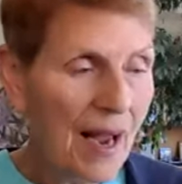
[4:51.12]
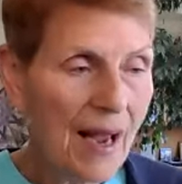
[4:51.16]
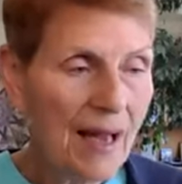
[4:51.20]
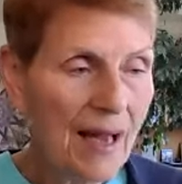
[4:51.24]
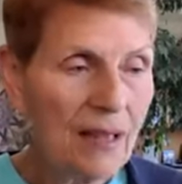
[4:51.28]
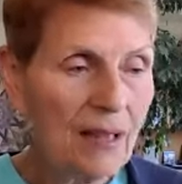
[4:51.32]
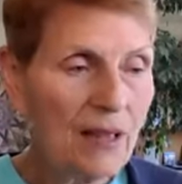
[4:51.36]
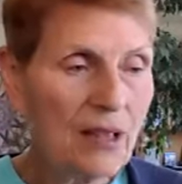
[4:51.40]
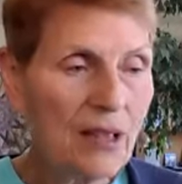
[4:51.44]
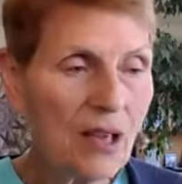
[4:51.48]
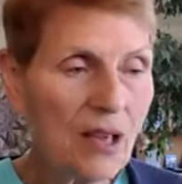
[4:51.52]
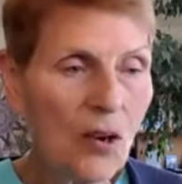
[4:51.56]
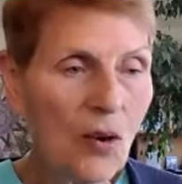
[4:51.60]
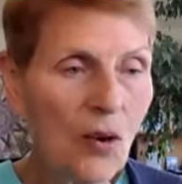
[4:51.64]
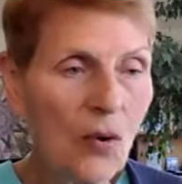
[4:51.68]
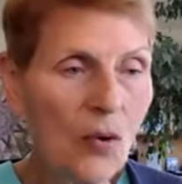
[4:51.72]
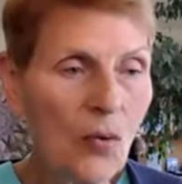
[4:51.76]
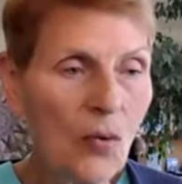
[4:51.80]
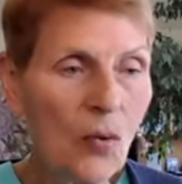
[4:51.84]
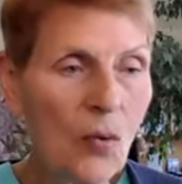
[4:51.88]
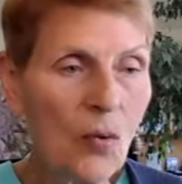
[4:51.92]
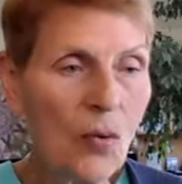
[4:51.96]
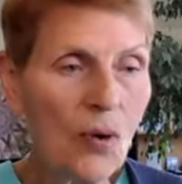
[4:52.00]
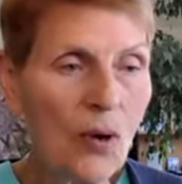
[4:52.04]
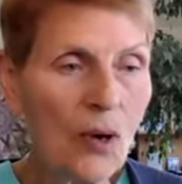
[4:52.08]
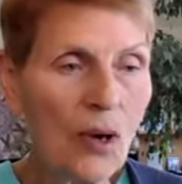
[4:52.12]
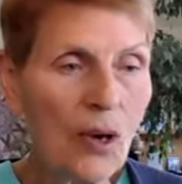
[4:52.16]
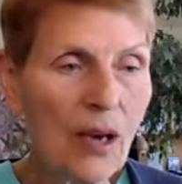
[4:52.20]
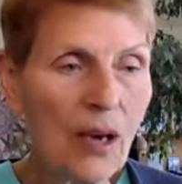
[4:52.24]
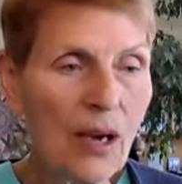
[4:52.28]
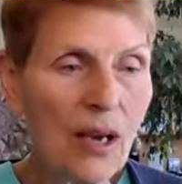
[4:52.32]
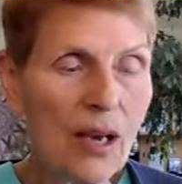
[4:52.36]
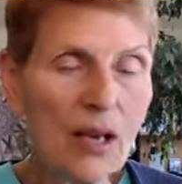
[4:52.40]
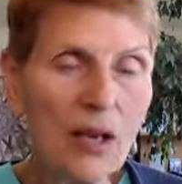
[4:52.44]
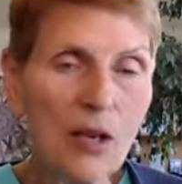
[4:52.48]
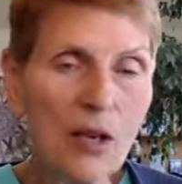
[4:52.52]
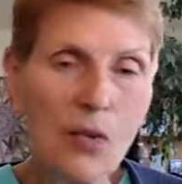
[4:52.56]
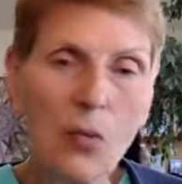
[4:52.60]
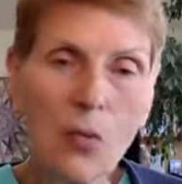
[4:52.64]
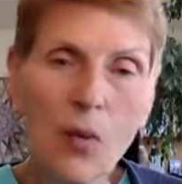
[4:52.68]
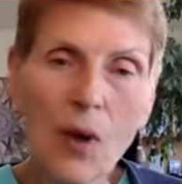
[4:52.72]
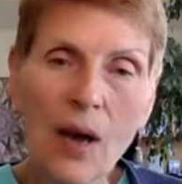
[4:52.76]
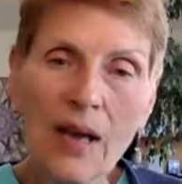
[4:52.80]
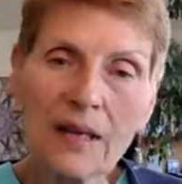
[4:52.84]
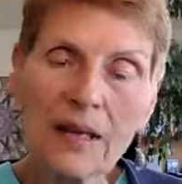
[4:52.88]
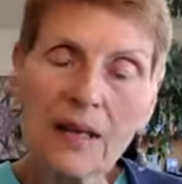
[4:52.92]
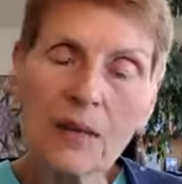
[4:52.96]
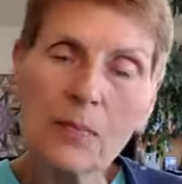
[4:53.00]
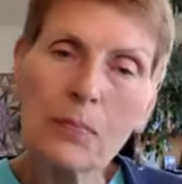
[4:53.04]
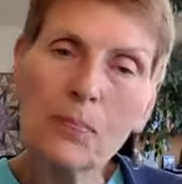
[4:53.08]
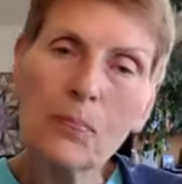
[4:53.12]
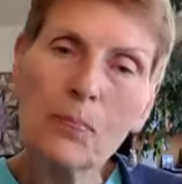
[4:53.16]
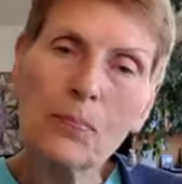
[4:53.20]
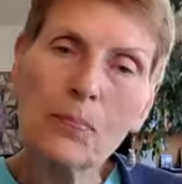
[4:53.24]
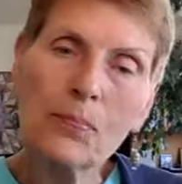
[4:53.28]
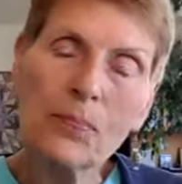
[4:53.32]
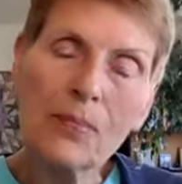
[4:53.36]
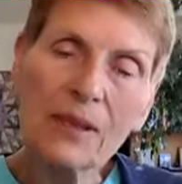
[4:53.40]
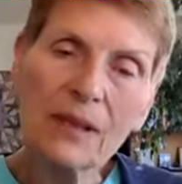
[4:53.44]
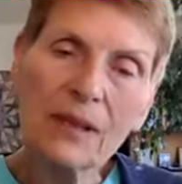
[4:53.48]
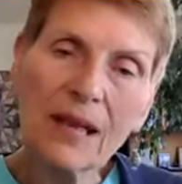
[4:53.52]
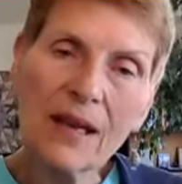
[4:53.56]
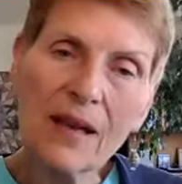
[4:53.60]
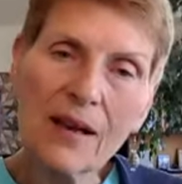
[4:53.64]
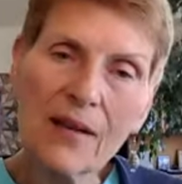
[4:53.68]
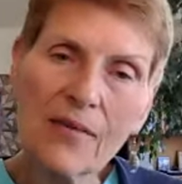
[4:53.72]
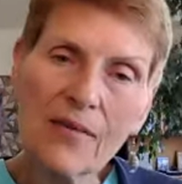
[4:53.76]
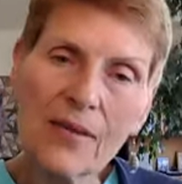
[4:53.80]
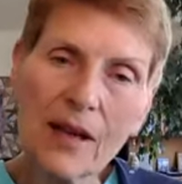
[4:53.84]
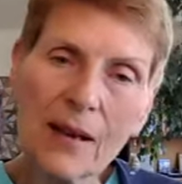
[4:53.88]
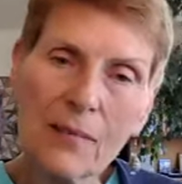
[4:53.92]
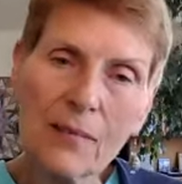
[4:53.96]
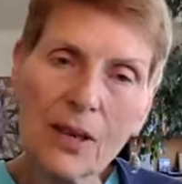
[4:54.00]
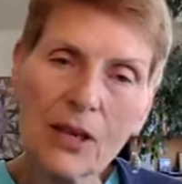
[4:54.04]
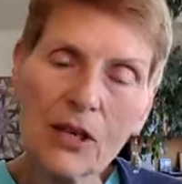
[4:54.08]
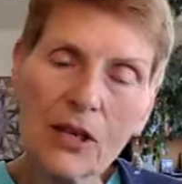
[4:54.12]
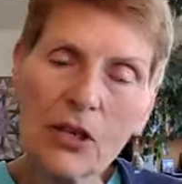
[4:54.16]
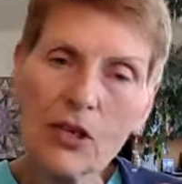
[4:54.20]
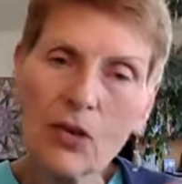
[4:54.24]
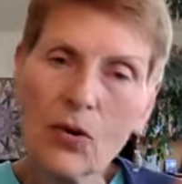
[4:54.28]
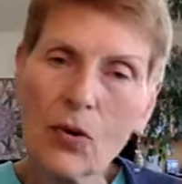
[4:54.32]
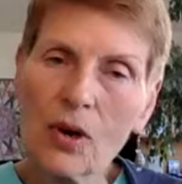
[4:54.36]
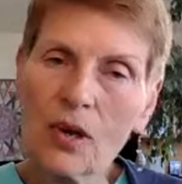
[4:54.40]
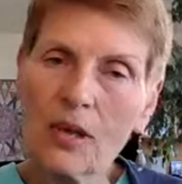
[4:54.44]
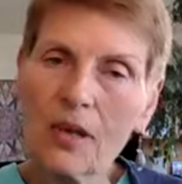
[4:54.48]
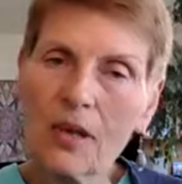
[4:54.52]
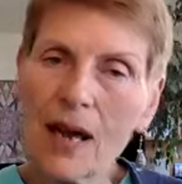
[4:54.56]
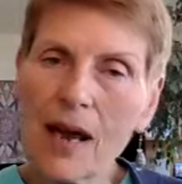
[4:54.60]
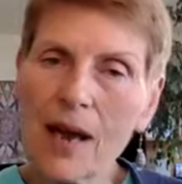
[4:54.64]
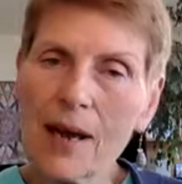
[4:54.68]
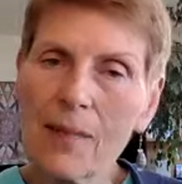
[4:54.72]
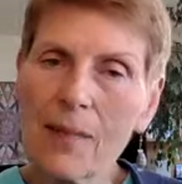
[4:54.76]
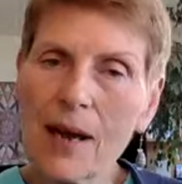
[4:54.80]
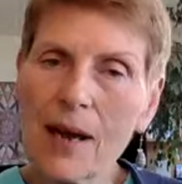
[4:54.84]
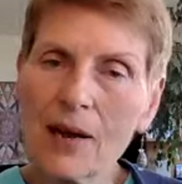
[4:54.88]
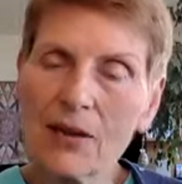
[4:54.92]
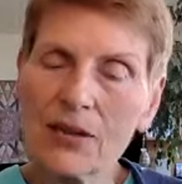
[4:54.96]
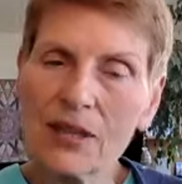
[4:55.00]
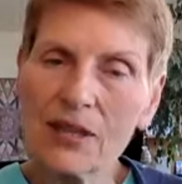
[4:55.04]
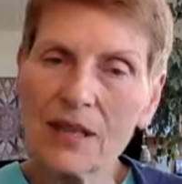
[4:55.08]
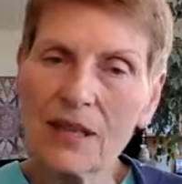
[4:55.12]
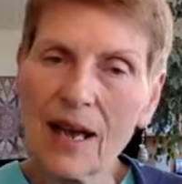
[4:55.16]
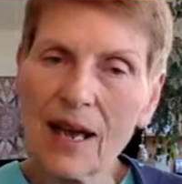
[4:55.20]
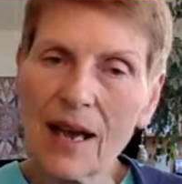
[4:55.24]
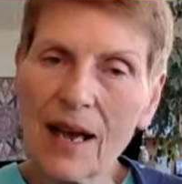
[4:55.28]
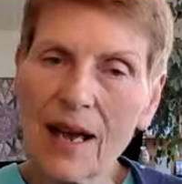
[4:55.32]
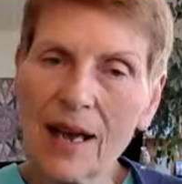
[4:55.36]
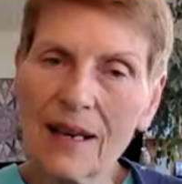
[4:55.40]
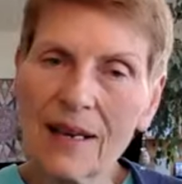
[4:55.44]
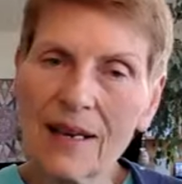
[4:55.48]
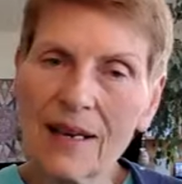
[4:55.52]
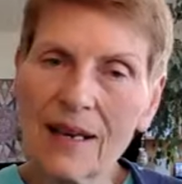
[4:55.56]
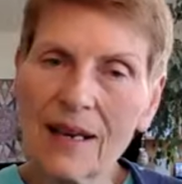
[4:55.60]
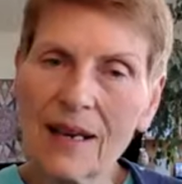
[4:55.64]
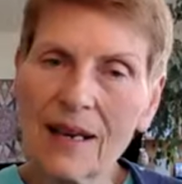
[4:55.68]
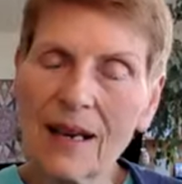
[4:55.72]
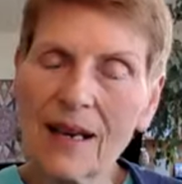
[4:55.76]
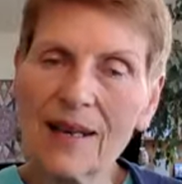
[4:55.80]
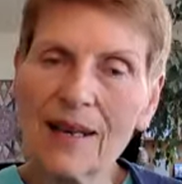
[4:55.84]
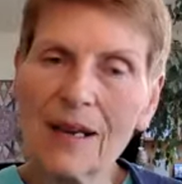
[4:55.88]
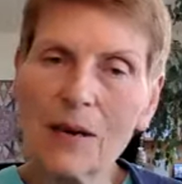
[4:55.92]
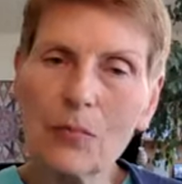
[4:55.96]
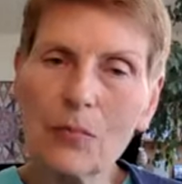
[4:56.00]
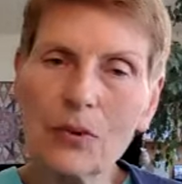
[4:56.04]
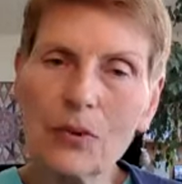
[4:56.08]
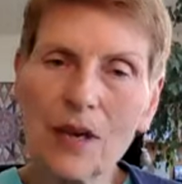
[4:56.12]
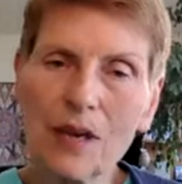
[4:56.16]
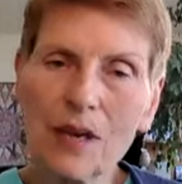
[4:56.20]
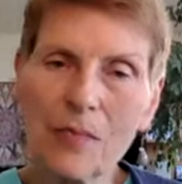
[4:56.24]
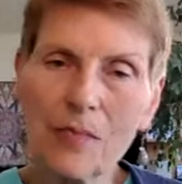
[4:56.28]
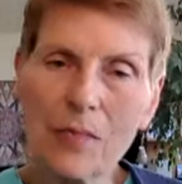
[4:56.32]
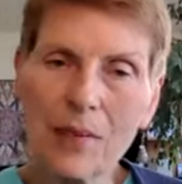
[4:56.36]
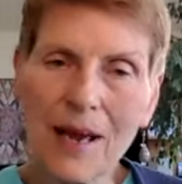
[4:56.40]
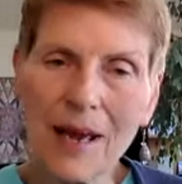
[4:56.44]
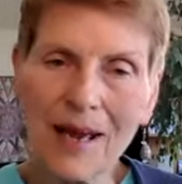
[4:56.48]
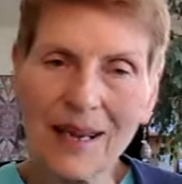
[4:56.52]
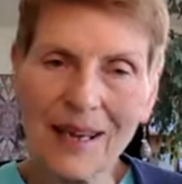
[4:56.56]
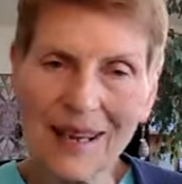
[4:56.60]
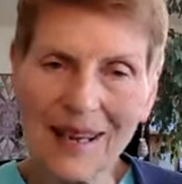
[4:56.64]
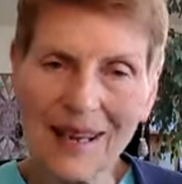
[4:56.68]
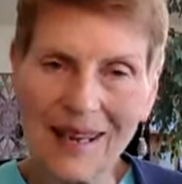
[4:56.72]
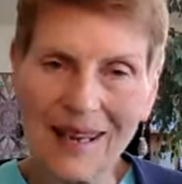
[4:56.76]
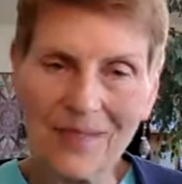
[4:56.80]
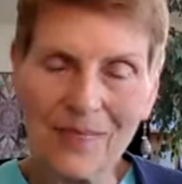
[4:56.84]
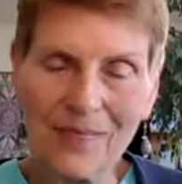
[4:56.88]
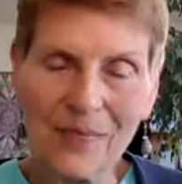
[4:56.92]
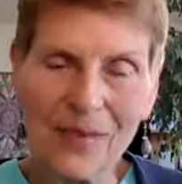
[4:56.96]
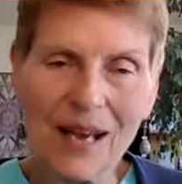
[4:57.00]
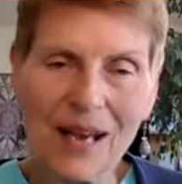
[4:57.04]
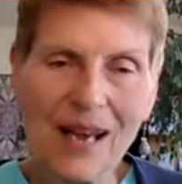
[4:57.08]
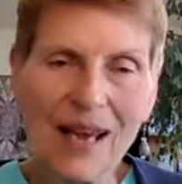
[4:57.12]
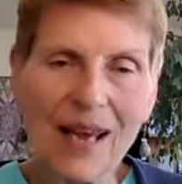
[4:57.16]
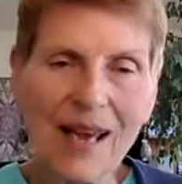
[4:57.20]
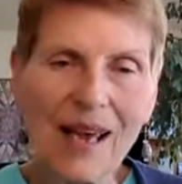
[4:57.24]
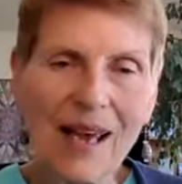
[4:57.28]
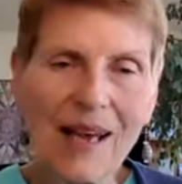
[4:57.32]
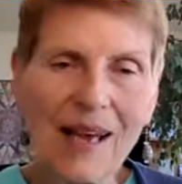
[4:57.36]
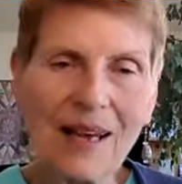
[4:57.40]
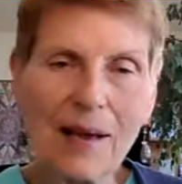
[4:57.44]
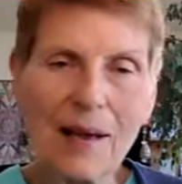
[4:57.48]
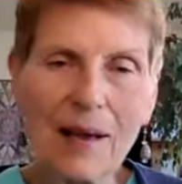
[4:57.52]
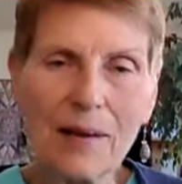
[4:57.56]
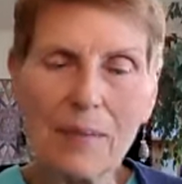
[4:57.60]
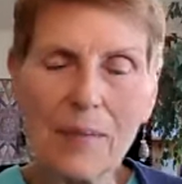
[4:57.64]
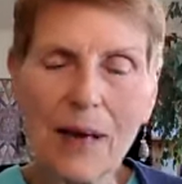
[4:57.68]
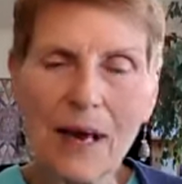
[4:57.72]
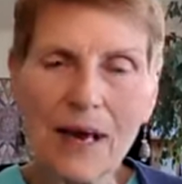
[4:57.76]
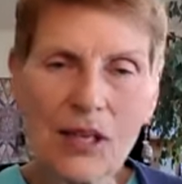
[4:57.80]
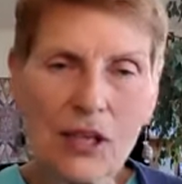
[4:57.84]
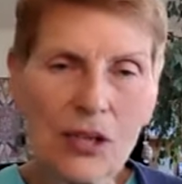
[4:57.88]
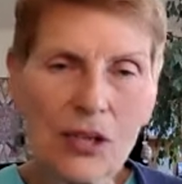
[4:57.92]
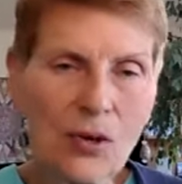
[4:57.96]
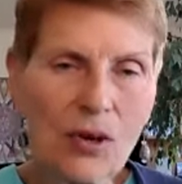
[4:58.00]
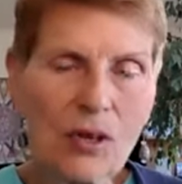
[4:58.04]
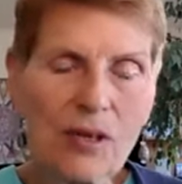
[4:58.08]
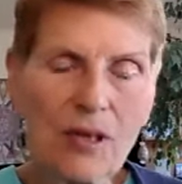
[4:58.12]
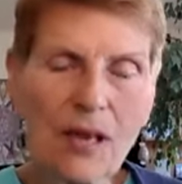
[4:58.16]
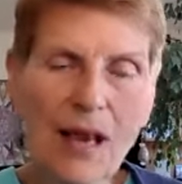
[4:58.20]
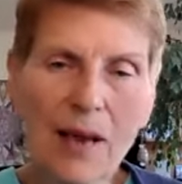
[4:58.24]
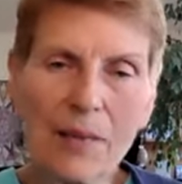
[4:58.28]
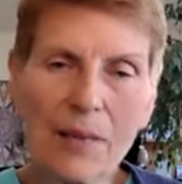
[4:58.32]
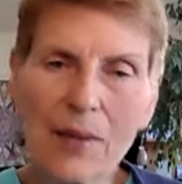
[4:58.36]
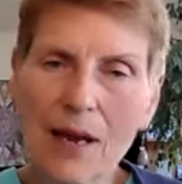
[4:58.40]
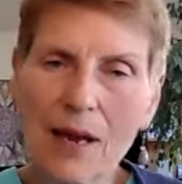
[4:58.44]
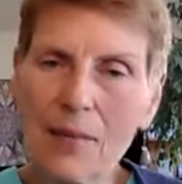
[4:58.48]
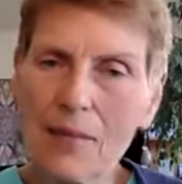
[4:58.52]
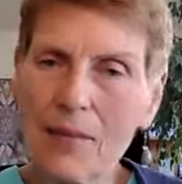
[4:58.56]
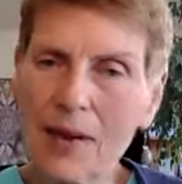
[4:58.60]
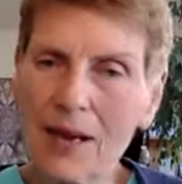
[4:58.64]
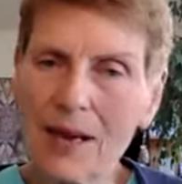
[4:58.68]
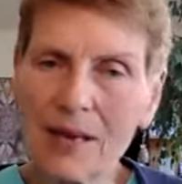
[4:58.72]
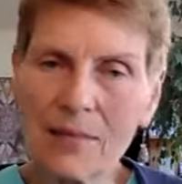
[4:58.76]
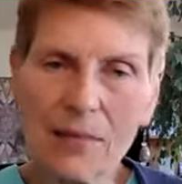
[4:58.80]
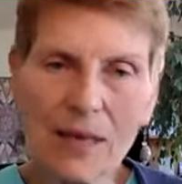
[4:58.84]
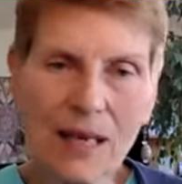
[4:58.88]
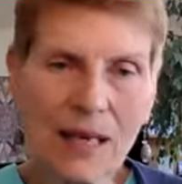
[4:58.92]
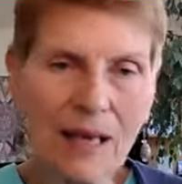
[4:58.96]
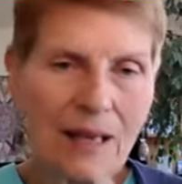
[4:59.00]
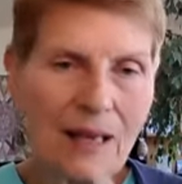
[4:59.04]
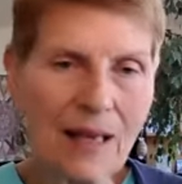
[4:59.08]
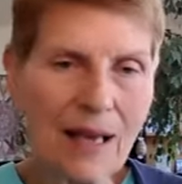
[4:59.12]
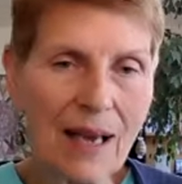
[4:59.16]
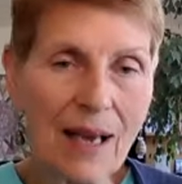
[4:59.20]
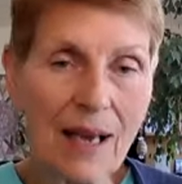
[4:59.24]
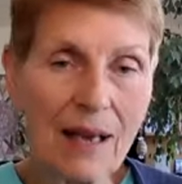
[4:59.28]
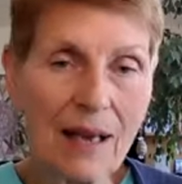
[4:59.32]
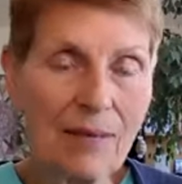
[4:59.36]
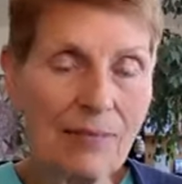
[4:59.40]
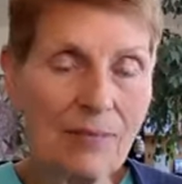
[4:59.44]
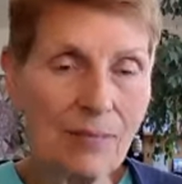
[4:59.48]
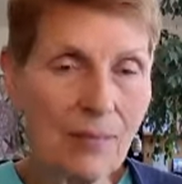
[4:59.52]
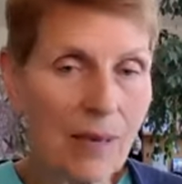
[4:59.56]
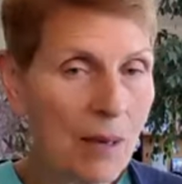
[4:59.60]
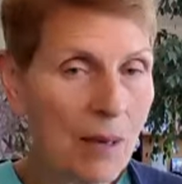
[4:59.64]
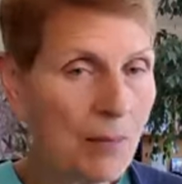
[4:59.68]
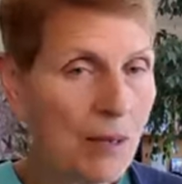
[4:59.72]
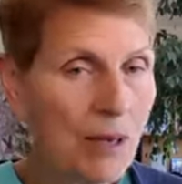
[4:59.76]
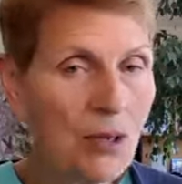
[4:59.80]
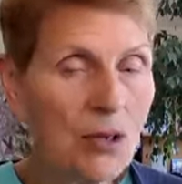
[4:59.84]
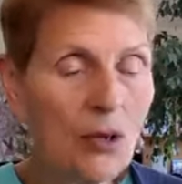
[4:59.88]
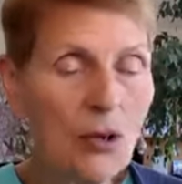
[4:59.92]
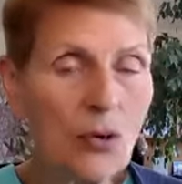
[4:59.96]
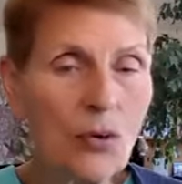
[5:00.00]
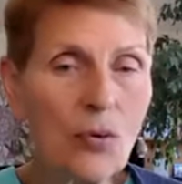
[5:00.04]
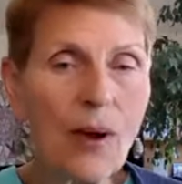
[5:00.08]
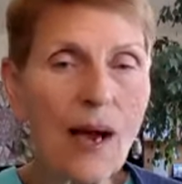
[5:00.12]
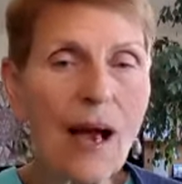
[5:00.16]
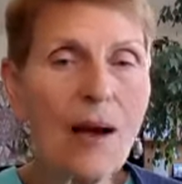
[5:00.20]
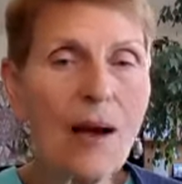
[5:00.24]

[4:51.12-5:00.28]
And so you want to give them a short time outside and then bring them back in. And by a short time, I might mean like maybe 2